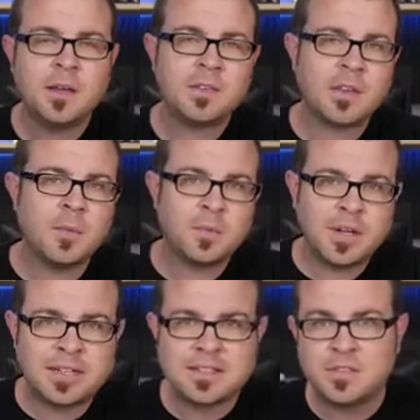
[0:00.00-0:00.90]
it's common
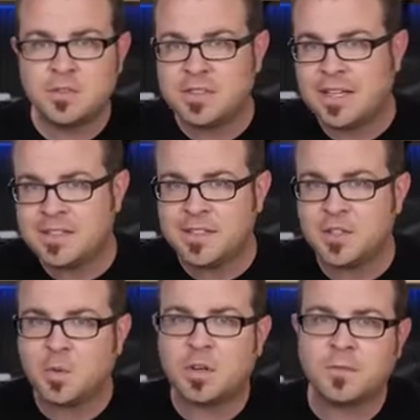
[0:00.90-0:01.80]
practice to test
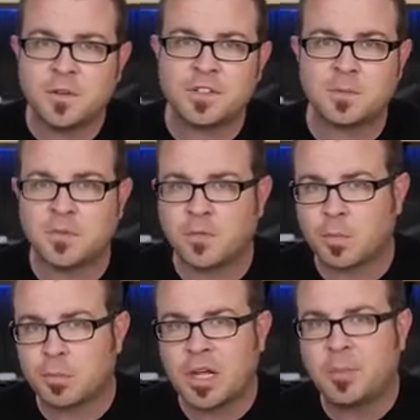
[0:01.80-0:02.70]
each one first before
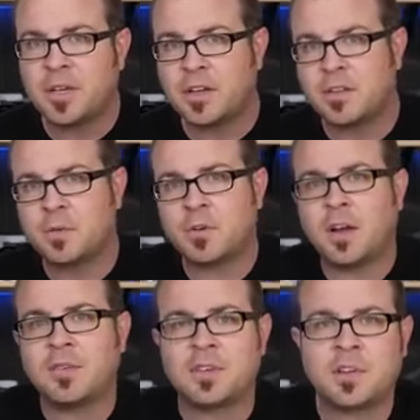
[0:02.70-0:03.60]
plopping it onto a
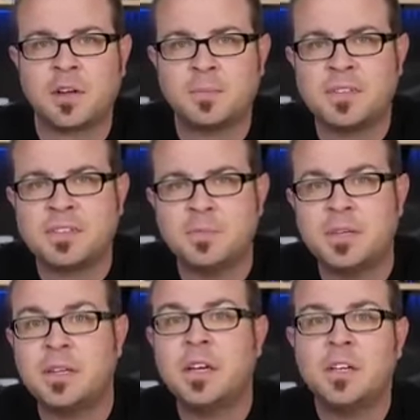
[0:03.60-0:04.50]
graphics card
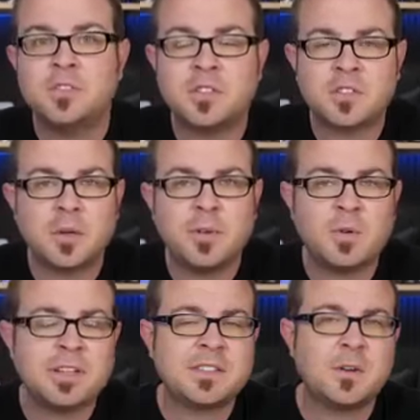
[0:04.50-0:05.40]
PCB to determine
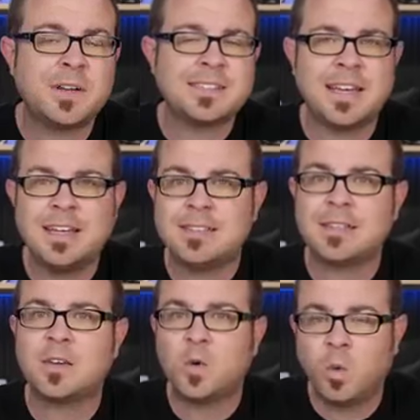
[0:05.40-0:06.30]
what is known as
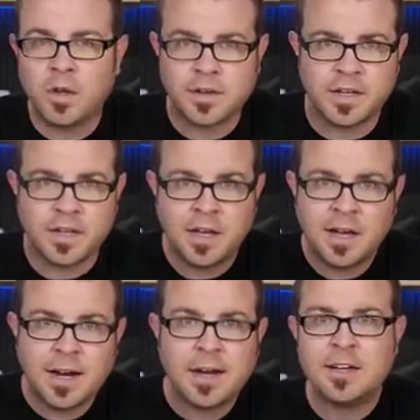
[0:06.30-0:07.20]
ASIC quality.
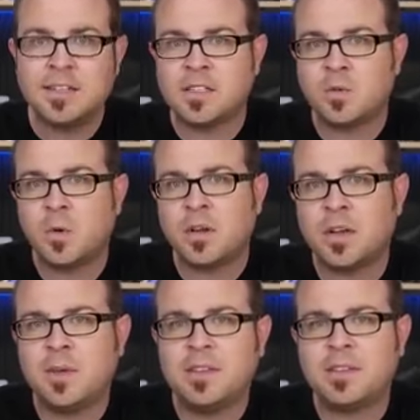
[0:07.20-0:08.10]
Higher ASIC
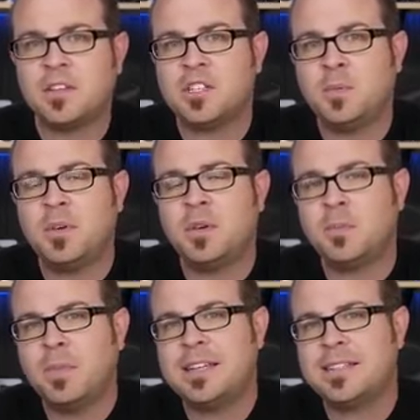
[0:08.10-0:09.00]
quality means that the GPU
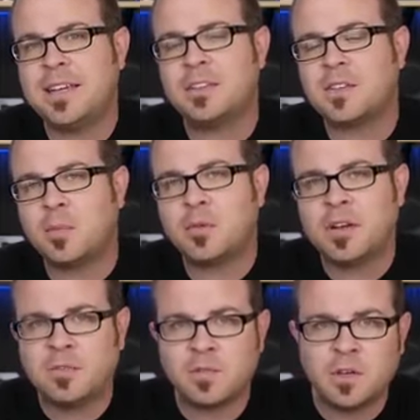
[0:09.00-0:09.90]
can maintain its
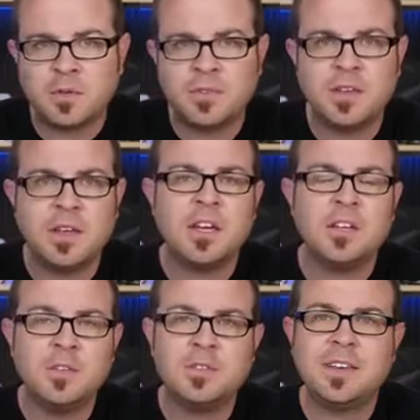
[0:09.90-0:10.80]
operating frequency
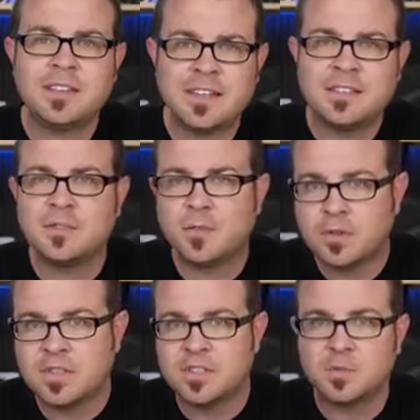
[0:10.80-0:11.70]
using less
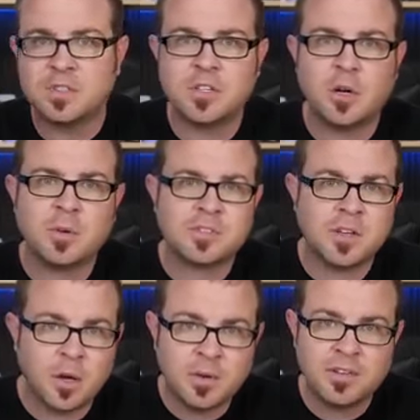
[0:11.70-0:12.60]
voltage, which almost
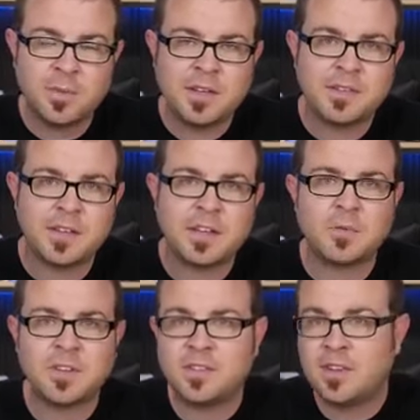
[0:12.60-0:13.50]
always means that it can
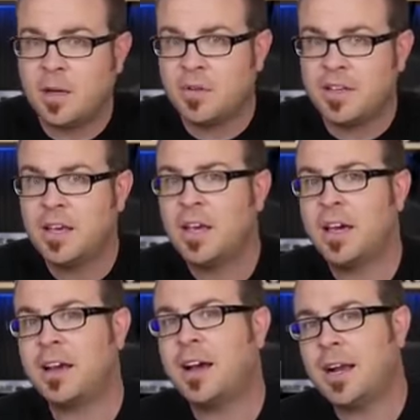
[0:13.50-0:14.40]
run stably
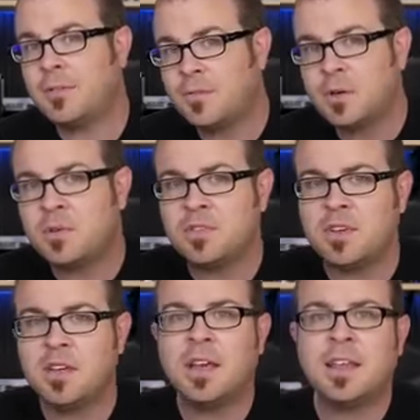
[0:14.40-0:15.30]
at a higher
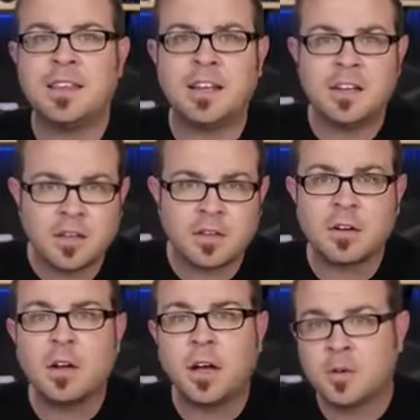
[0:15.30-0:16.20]
frequency than
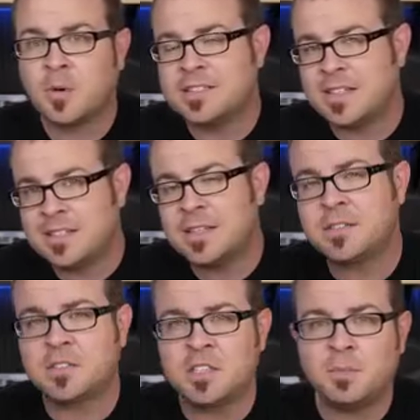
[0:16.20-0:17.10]
another otherwise
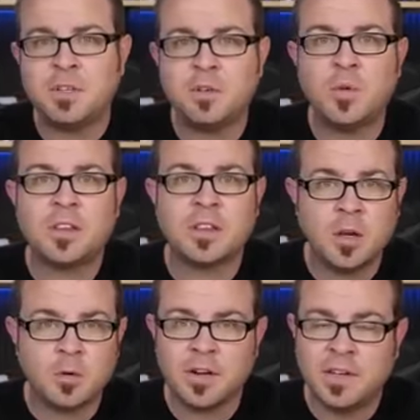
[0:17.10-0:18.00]
identical GPU with
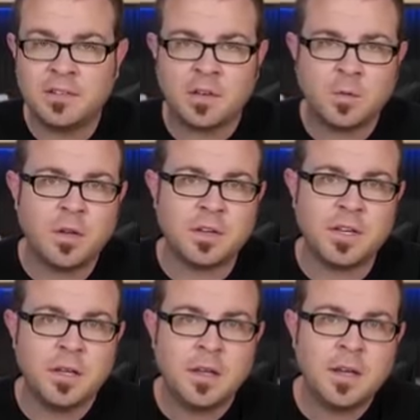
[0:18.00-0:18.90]
lower ASIC
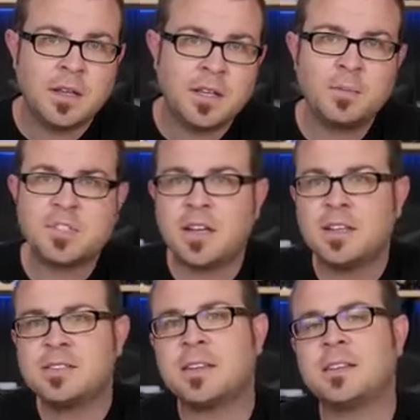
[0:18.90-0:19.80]
quality. The upshot
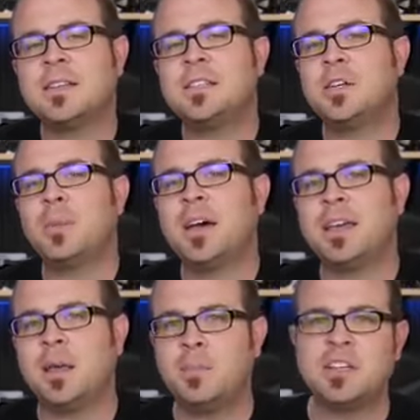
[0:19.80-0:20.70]
is that unless you're
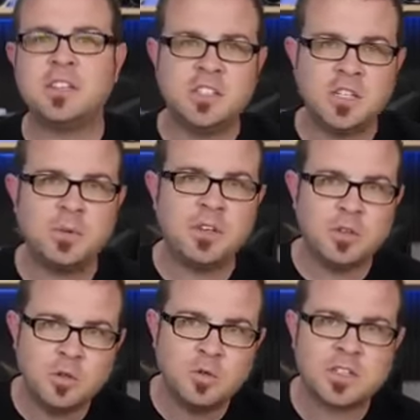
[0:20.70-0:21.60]
buying a binned
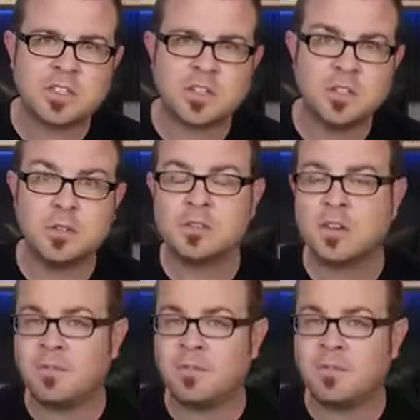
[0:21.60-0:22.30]
GPU, which are usually